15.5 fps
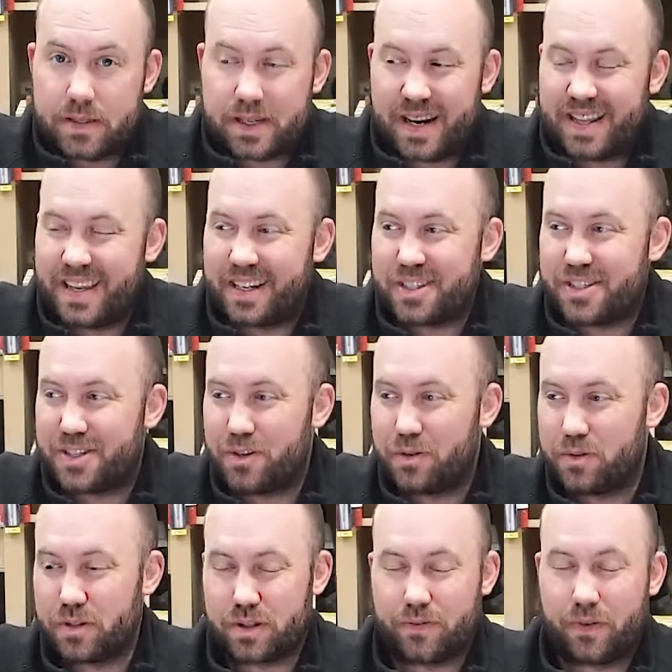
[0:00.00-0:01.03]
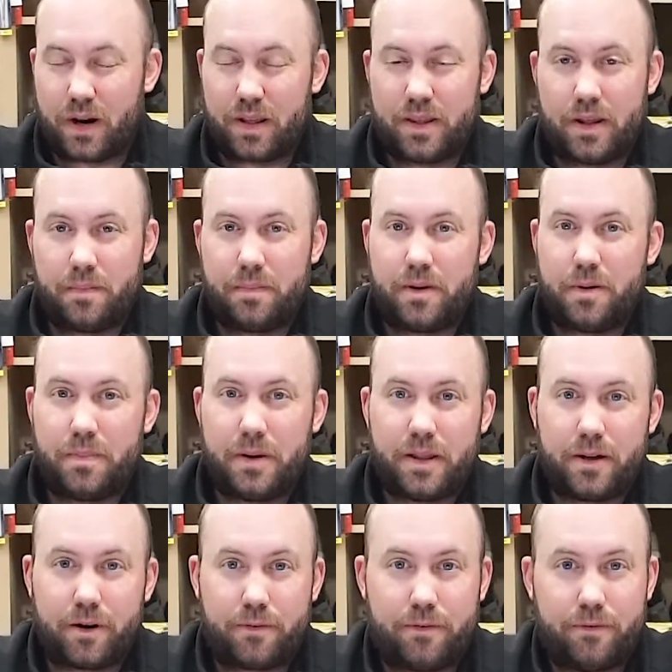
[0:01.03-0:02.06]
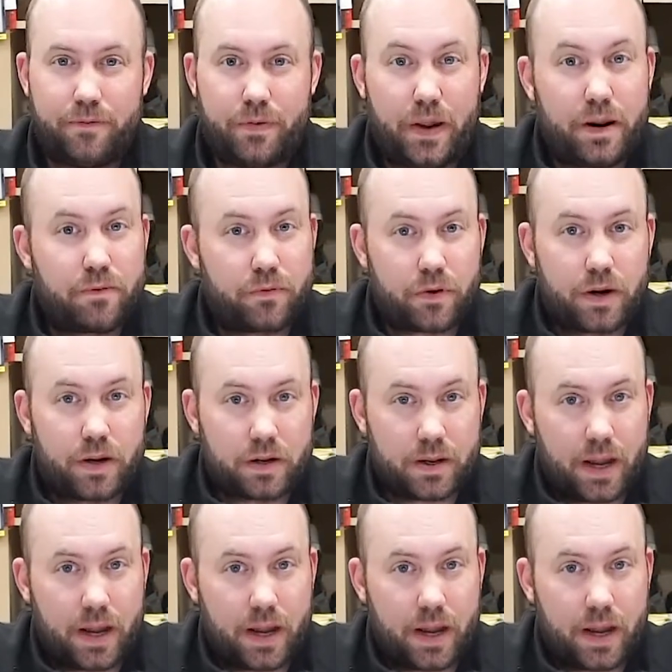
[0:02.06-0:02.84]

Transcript: and I think students find them to be their favorite